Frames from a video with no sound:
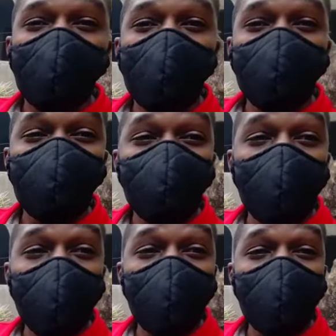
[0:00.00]
That's the
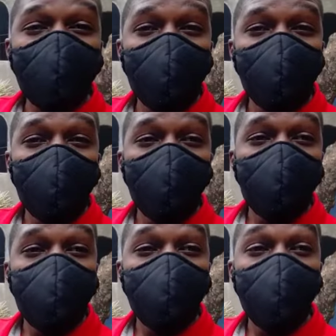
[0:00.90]
RADA extension
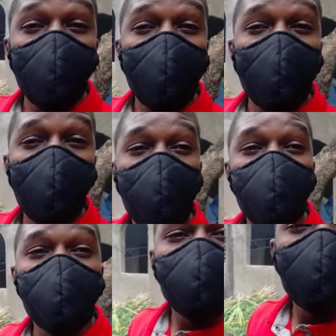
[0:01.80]
officer for the
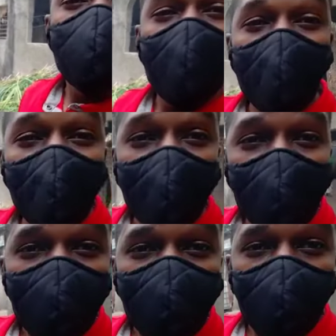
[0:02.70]
area
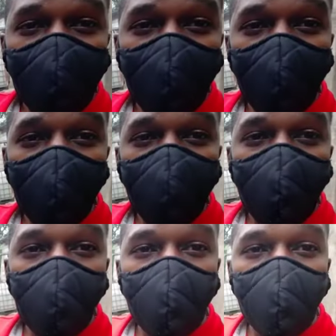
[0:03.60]
in St.
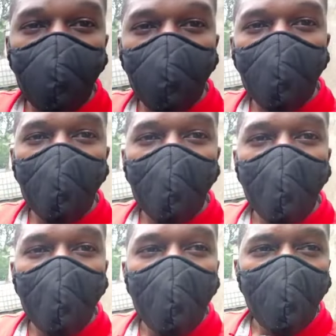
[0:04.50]
Thomas.
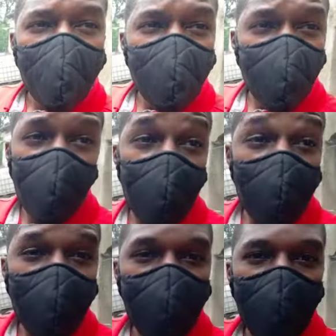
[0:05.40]
My little
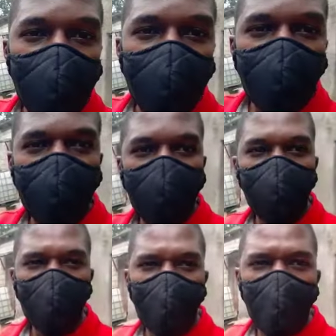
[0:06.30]
colleague, we
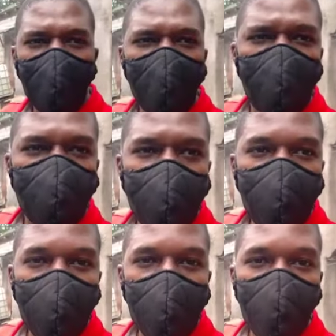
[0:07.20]

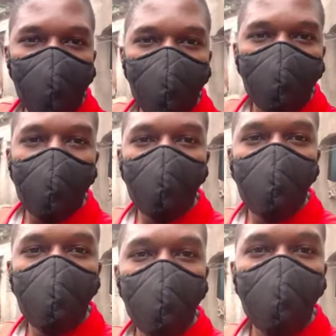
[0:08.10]
travel together sometime
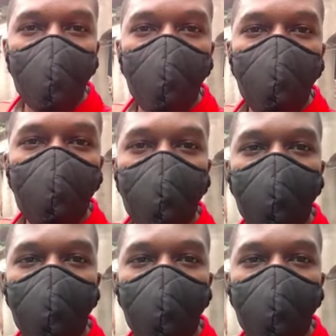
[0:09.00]
in St. Thomas.